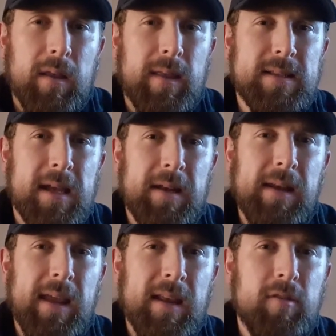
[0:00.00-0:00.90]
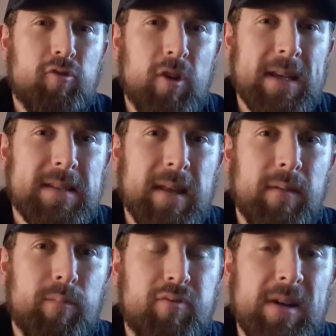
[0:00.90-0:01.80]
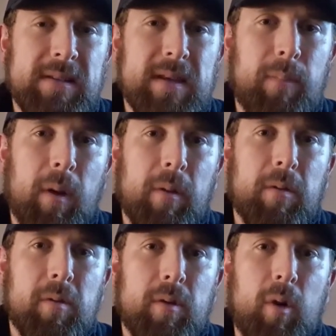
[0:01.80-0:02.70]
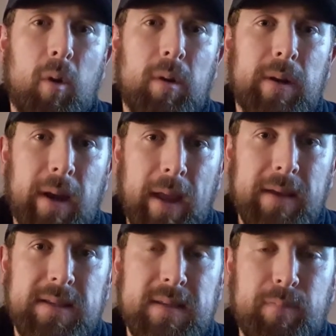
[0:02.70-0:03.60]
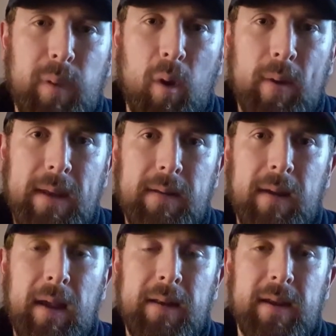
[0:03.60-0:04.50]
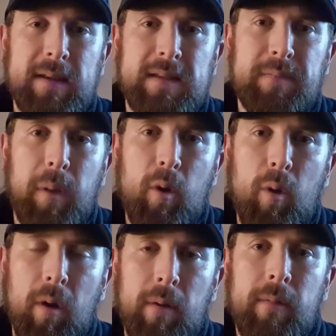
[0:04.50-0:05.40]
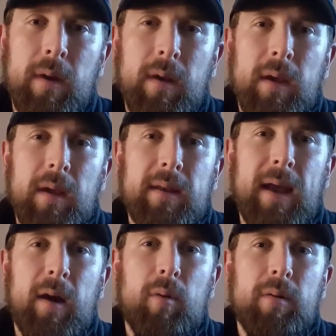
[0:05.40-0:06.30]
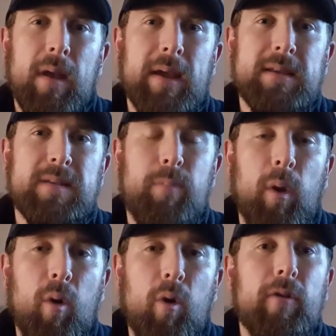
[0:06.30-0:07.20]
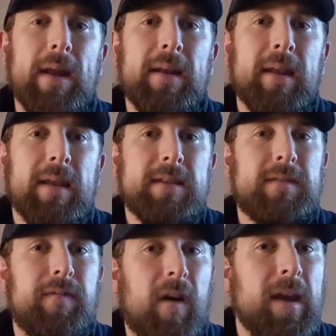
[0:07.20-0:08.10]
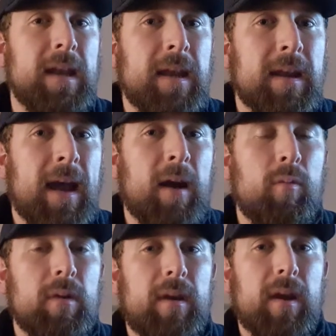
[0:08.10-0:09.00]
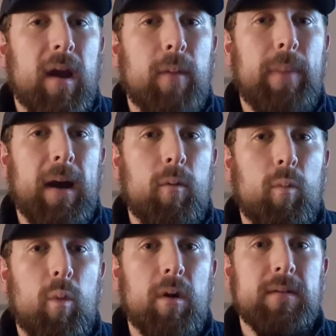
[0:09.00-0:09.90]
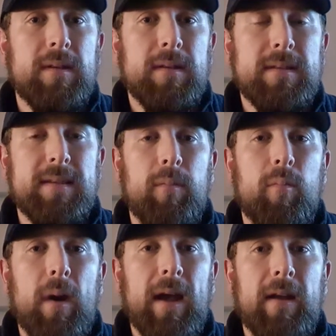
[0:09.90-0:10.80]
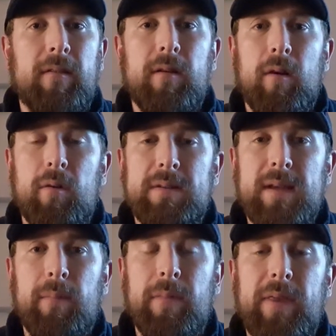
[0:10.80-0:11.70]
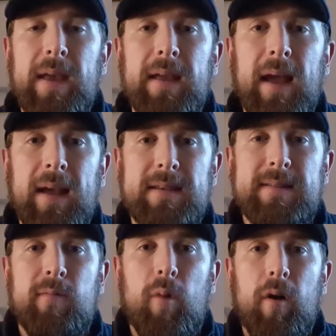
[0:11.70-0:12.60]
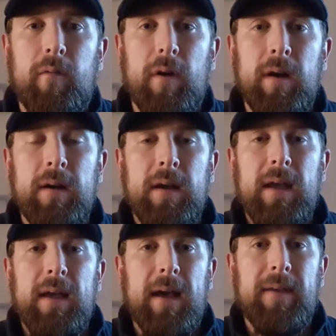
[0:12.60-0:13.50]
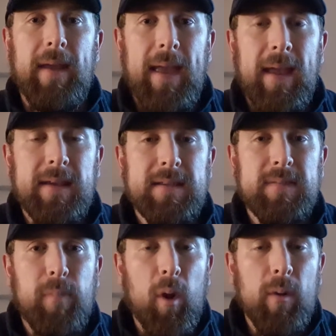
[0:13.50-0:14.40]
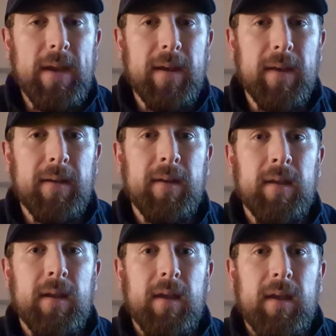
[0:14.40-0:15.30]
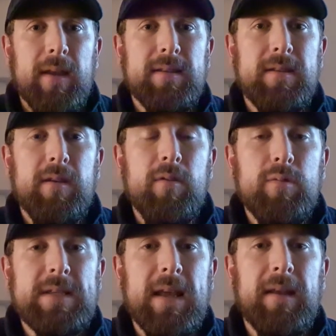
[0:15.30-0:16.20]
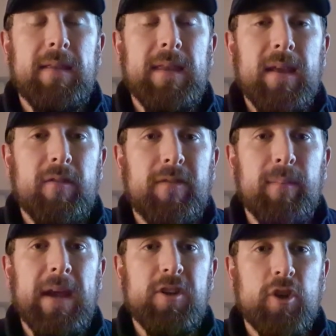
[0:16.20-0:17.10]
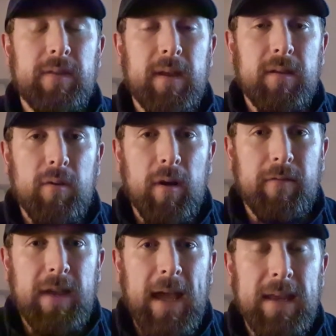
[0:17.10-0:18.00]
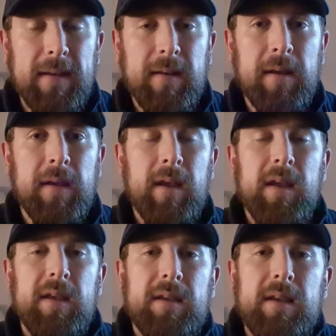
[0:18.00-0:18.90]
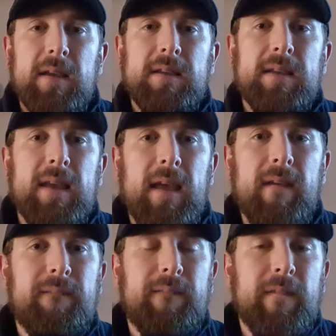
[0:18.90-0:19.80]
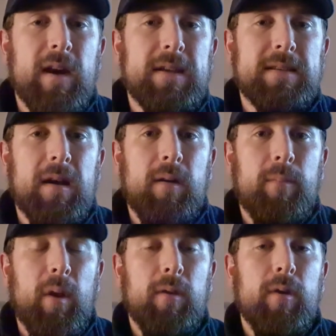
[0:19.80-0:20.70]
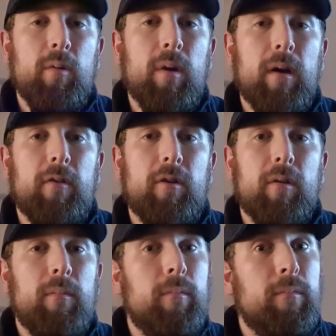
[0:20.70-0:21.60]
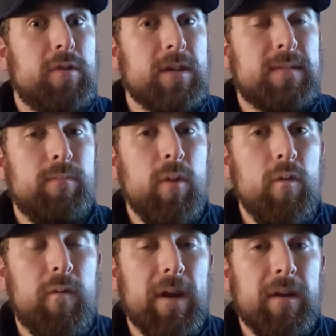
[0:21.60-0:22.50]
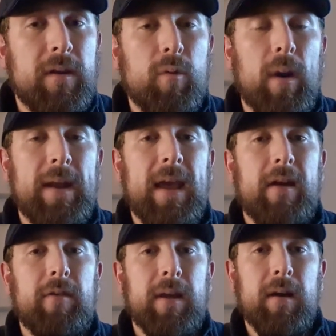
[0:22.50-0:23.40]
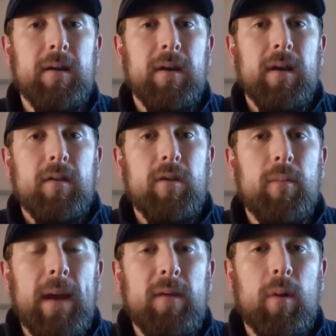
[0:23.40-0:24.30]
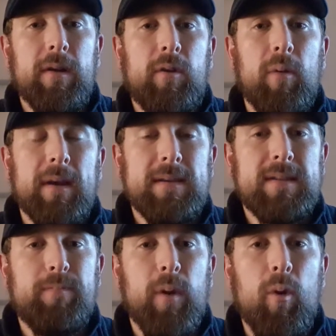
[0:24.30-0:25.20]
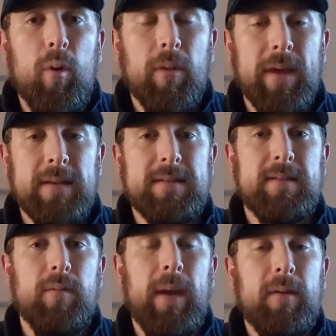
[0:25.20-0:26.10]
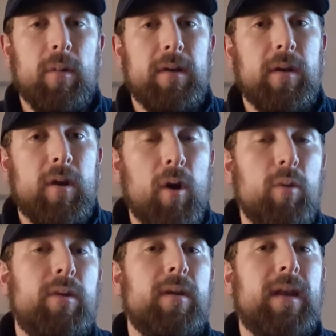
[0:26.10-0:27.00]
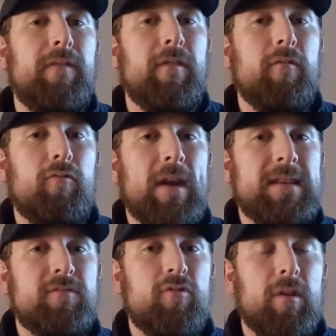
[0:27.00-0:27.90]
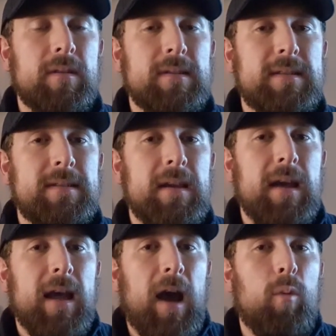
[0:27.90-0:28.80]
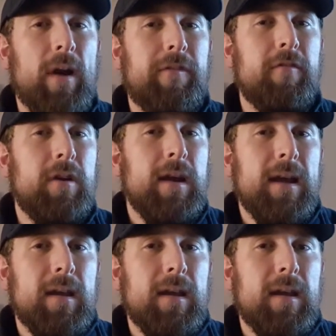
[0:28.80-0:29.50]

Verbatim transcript: There's an interesting principle called exploit and explore. Now, exploring is finding out about what somewhere or something has to offer, and exploiting is using the information that you have gained. If, for example, you are just moving to an area, you may want to explore this. You may want to go to different restaurants. However,